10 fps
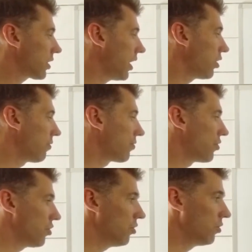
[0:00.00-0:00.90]
kind of
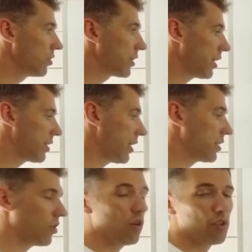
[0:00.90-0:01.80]
new that
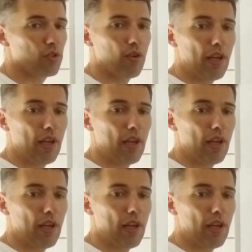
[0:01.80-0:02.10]
there's also